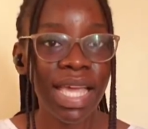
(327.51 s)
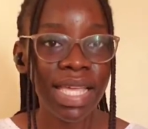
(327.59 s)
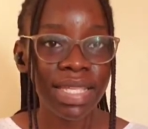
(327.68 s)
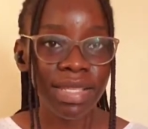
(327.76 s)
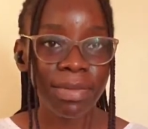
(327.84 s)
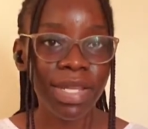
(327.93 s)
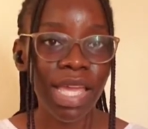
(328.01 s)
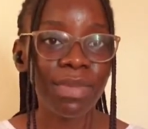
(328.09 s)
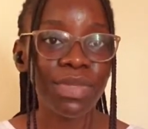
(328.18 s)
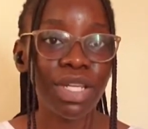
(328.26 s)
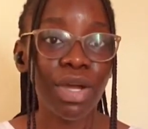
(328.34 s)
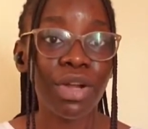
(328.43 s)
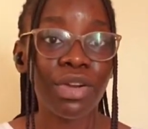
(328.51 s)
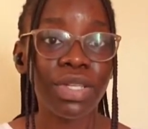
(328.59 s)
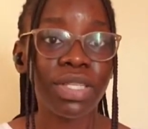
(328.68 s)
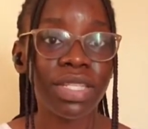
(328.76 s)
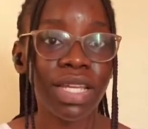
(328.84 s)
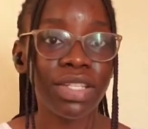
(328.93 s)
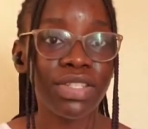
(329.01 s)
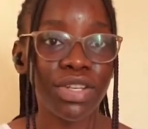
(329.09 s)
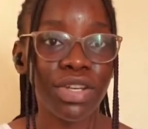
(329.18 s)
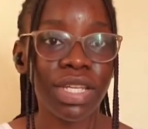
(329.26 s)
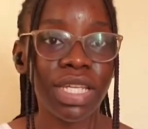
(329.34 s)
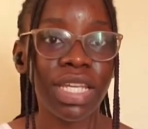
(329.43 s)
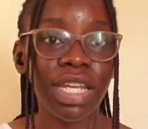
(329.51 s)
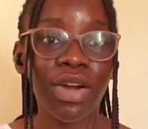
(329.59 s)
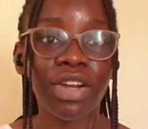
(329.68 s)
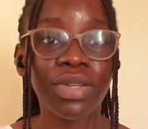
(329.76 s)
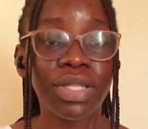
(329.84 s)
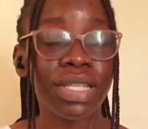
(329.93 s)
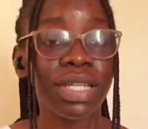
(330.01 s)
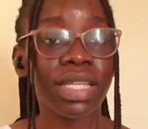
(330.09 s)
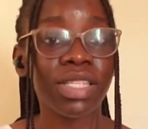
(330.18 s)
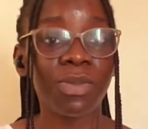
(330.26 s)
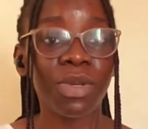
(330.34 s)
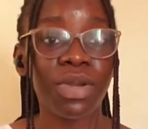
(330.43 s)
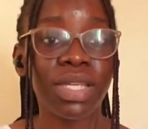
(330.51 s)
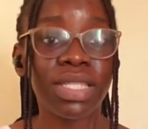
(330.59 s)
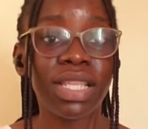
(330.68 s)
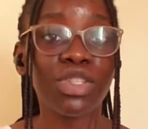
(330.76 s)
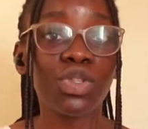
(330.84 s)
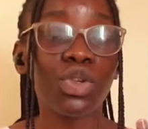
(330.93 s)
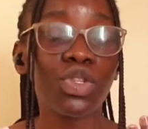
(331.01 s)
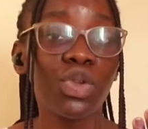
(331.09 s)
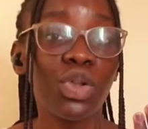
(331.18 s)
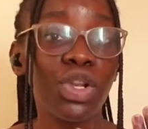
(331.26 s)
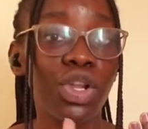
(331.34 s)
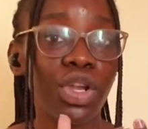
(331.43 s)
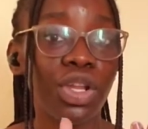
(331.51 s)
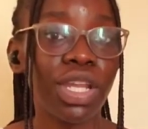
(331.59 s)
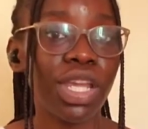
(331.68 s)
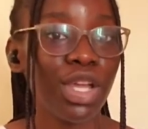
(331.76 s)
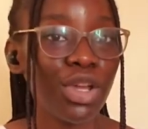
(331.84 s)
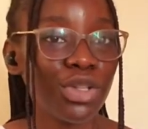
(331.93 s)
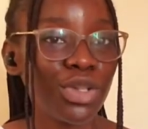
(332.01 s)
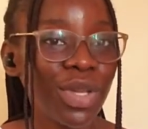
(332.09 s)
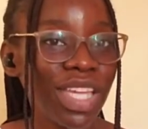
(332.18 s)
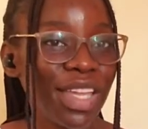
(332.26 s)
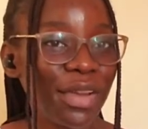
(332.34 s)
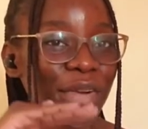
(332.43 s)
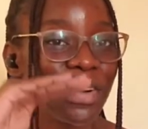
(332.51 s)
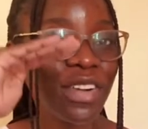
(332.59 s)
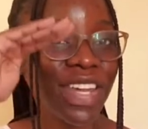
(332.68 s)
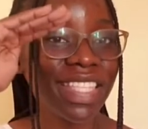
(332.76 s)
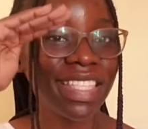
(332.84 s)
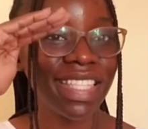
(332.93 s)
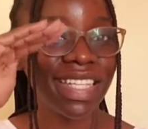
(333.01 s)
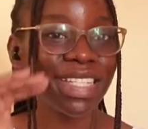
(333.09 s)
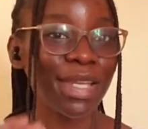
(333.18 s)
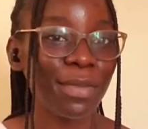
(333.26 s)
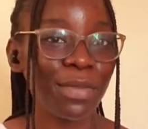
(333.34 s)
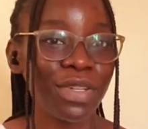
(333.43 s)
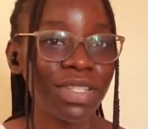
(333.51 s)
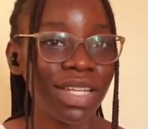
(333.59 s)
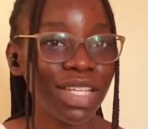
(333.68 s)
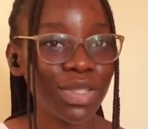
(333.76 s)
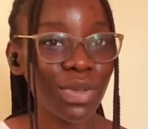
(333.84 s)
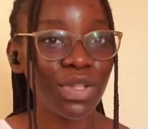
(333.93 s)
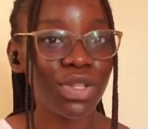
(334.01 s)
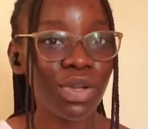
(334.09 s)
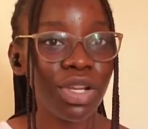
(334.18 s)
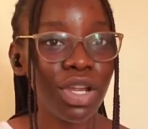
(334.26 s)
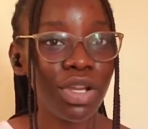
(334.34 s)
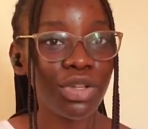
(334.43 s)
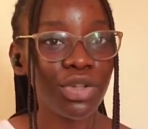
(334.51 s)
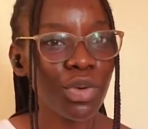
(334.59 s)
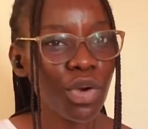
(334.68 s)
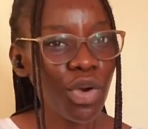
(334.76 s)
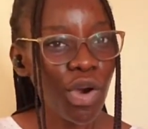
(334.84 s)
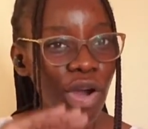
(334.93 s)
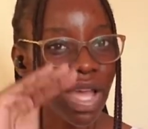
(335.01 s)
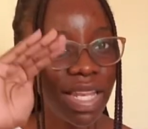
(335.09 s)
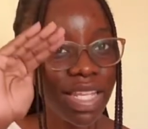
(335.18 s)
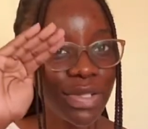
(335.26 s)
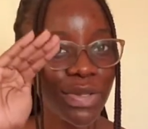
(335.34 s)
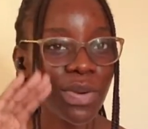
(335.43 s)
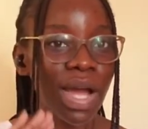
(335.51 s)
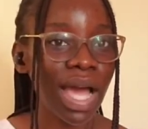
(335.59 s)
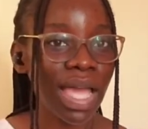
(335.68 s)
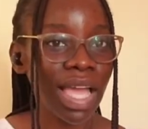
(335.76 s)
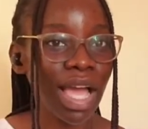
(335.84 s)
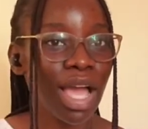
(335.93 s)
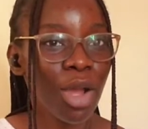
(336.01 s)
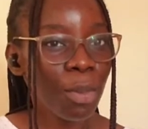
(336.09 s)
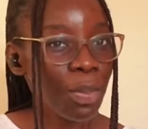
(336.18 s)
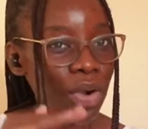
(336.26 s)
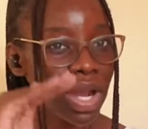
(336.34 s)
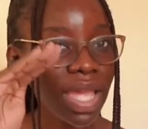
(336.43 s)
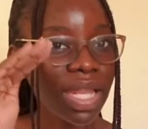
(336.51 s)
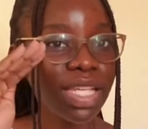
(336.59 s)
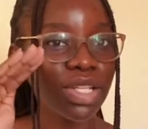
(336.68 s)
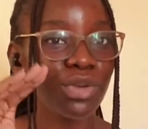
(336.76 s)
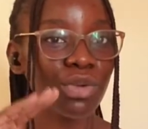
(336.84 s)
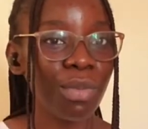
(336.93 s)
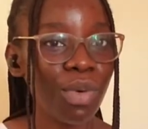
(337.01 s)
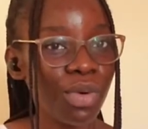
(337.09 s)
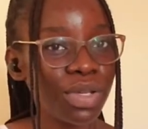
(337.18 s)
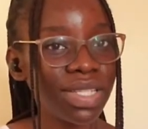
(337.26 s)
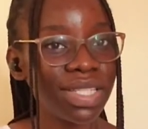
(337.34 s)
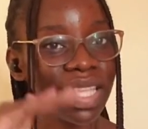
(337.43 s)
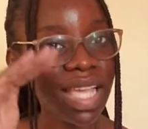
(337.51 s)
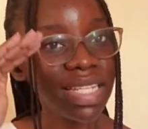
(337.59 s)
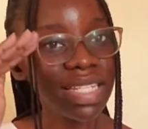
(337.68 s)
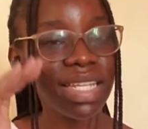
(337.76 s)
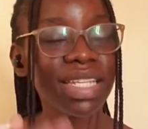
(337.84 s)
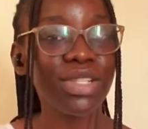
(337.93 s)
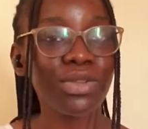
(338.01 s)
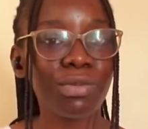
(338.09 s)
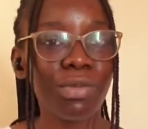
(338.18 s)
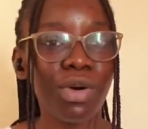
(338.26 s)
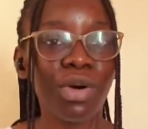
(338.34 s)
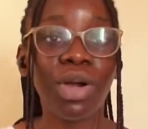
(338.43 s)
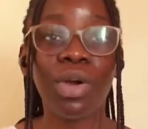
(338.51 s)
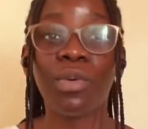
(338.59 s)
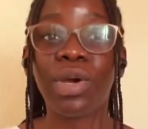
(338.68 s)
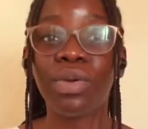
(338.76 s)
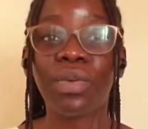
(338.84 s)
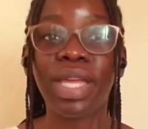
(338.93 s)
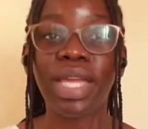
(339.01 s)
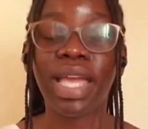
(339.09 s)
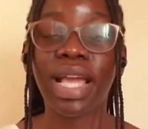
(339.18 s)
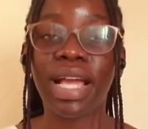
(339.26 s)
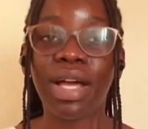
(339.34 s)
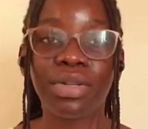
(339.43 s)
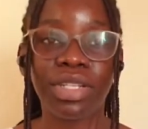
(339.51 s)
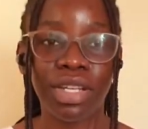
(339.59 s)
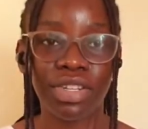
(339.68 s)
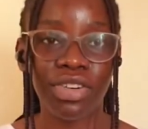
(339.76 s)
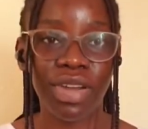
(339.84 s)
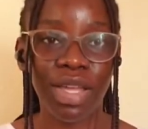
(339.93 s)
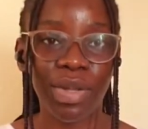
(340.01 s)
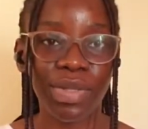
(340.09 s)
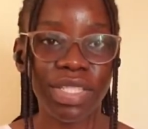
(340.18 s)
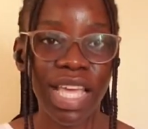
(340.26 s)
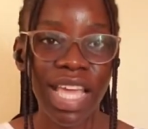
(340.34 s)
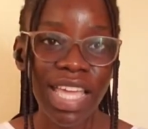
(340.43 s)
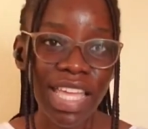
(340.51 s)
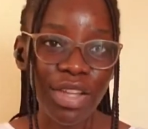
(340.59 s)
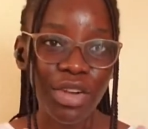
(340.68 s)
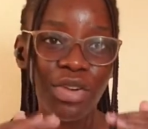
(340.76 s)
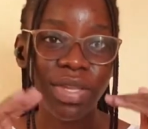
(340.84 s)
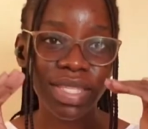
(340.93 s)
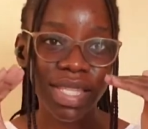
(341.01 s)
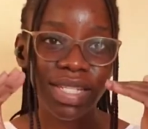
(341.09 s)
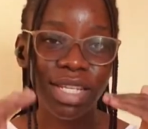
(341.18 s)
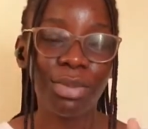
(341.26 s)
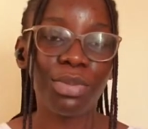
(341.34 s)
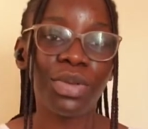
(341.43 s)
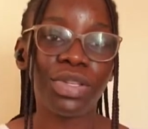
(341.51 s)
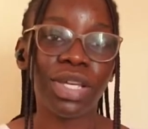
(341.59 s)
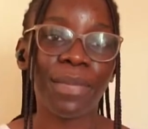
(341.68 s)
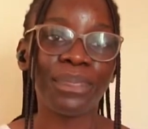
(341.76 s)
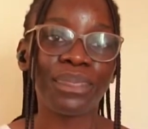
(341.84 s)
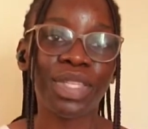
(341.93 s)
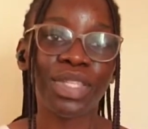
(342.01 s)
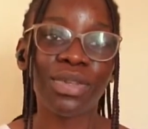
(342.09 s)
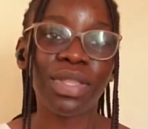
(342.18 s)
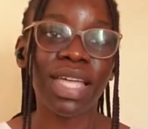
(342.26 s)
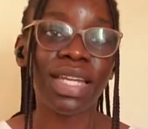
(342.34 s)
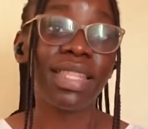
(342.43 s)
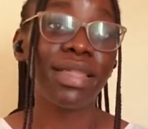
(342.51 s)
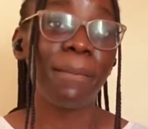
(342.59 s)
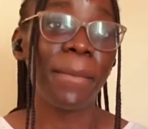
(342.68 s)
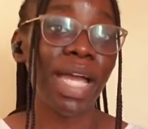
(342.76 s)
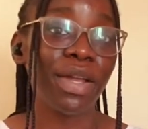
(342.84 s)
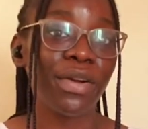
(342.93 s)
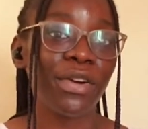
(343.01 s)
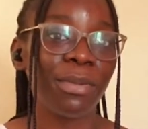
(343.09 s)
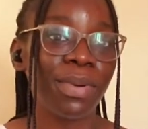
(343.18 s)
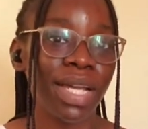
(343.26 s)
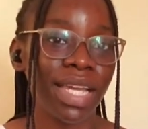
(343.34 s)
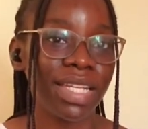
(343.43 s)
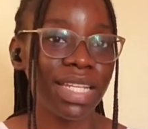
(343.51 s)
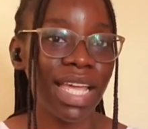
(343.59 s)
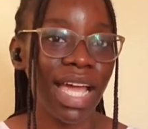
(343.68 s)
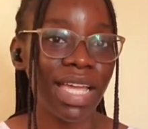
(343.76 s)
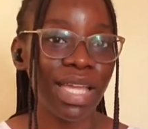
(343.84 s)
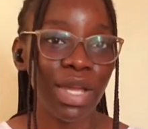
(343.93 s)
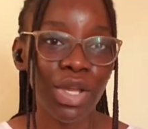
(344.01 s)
Sometimes in our Christian journey, in our Christian experience, let's also learn to increase the temperature. Let's also learn to go a little higher, pray a little more, study a little more when we encounter trials. Increase the temperature so that the microbe can die.